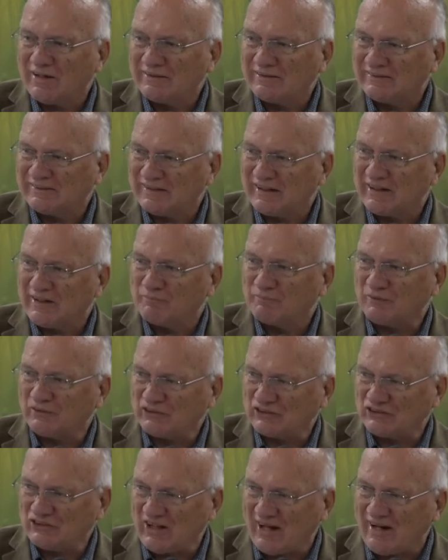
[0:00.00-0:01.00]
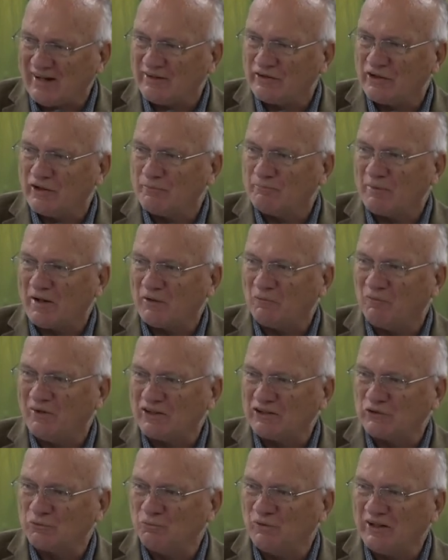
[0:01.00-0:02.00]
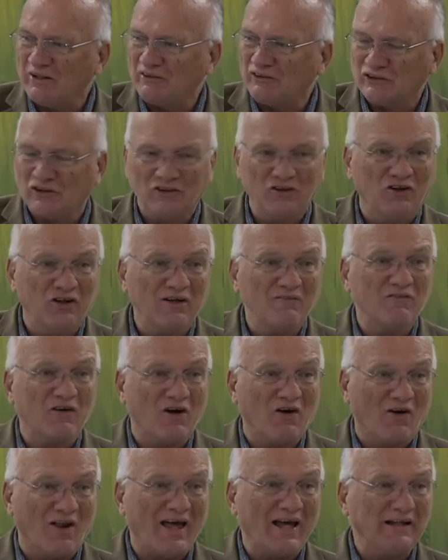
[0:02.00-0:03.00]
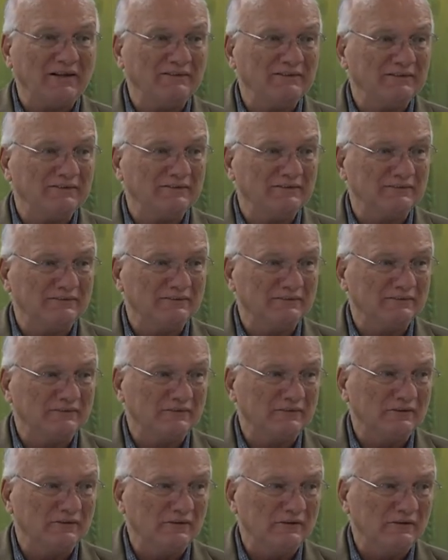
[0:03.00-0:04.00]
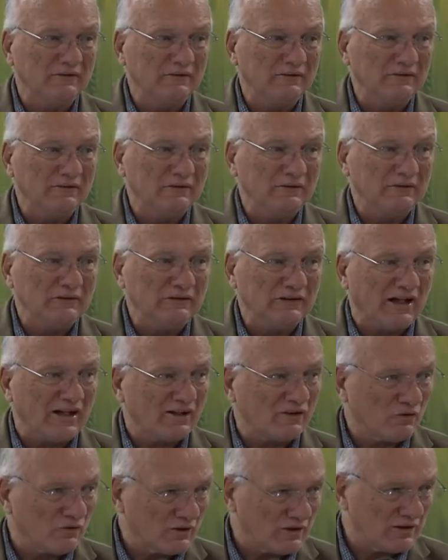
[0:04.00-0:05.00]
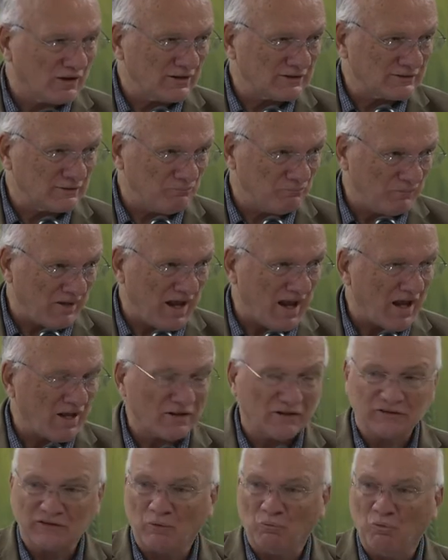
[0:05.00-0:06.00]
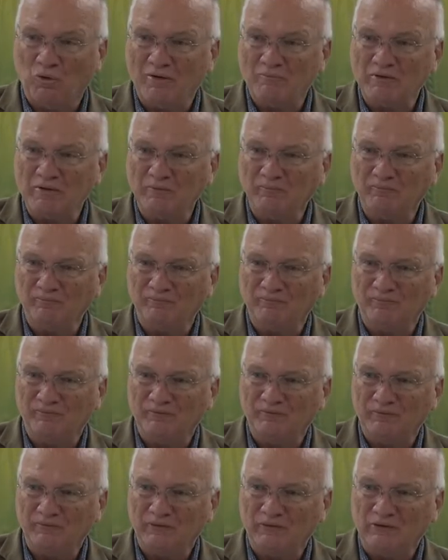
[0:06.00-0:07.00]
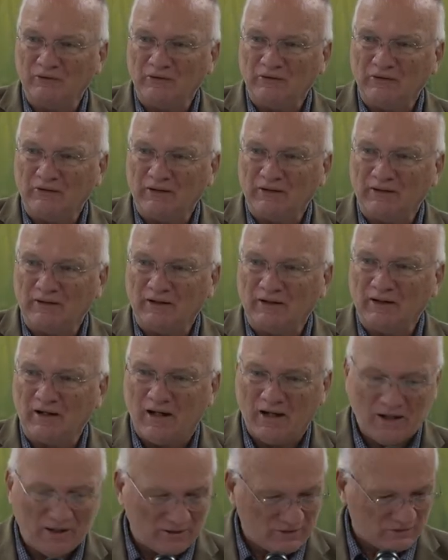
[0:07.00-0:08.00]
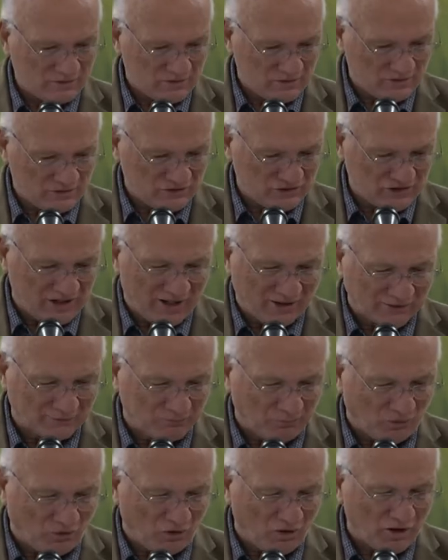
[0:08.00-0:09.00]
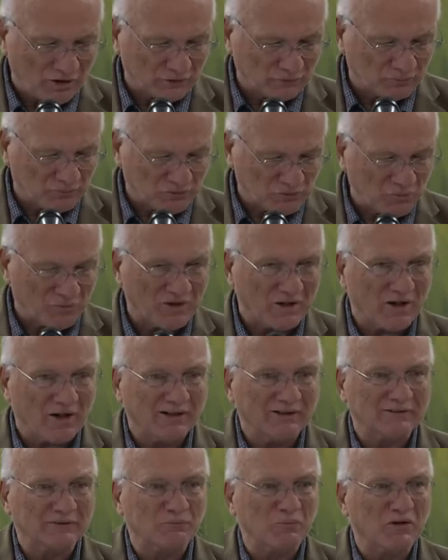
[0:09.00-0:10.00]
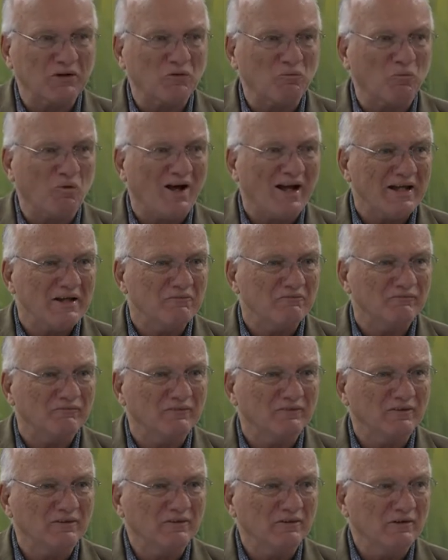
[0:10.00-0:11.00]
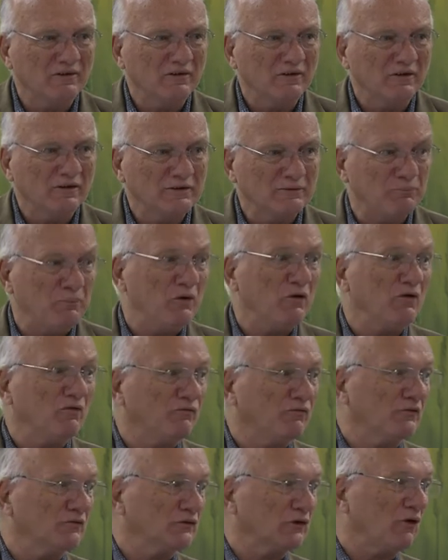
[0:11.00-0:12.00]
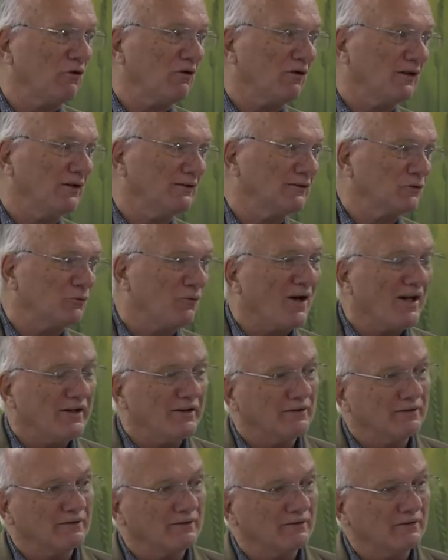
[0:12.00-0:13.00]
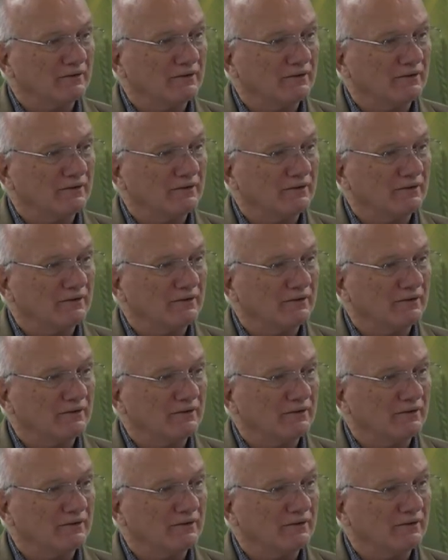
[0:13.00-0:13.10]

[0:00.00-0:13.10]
has set up a standard by which we should live our lives, not only as a man, as a woman. And, eh, and sex belongs between a husband and wife. It's beautiful, it's holy, it's right.